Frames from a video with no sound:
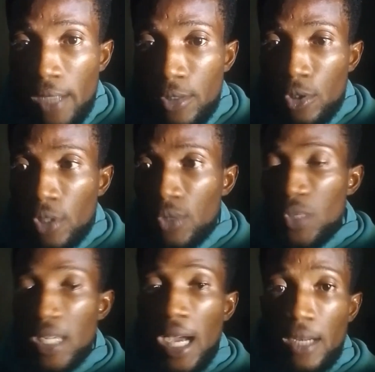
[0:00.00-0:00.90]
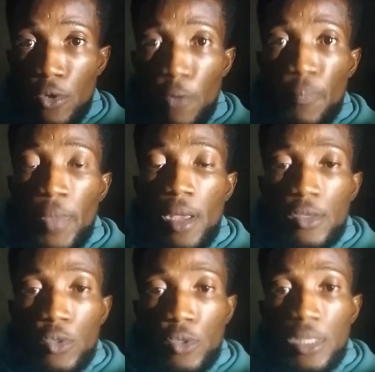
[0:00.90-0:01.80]
You just read and go.
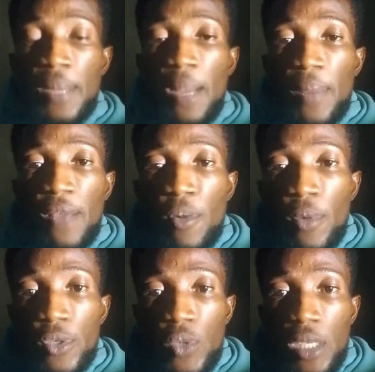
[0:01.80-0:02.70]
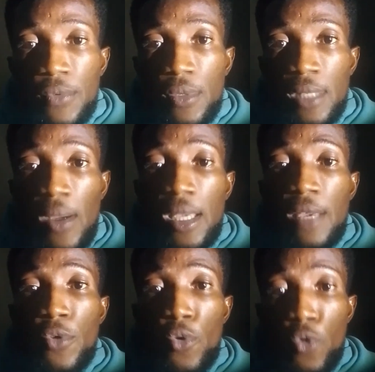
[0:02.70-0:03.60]
So social media platform also give
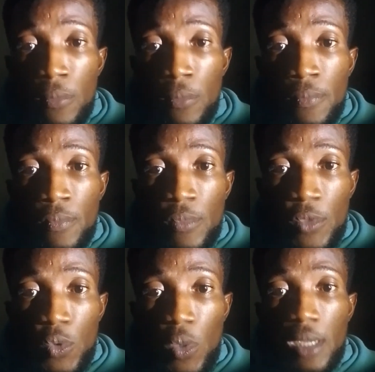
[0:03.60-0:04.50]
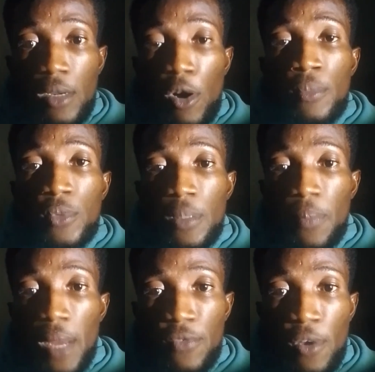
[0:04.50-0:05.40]
you room to come to the
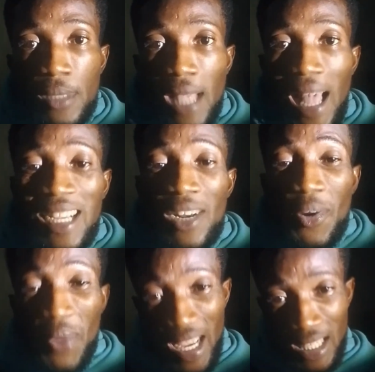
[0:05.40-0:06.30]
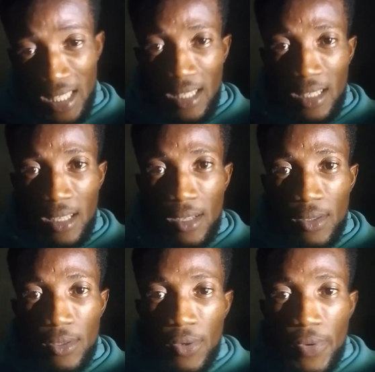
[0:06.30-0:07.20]
platforms and create.
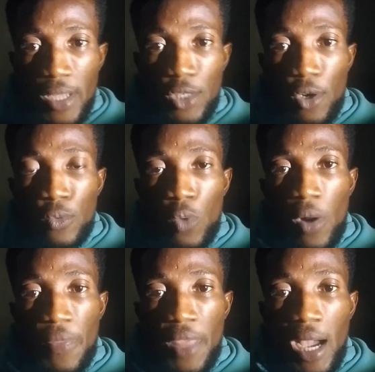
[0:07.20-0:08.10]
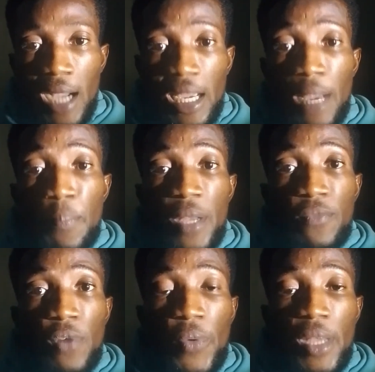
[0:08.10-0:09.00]
You create your own work there and get paid
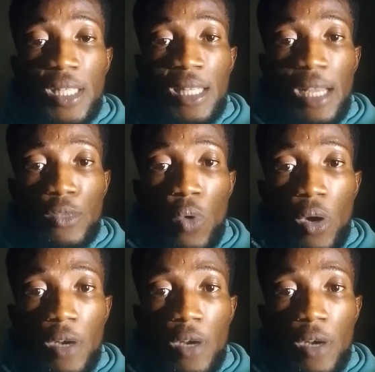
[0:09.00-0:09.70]
for creating that work.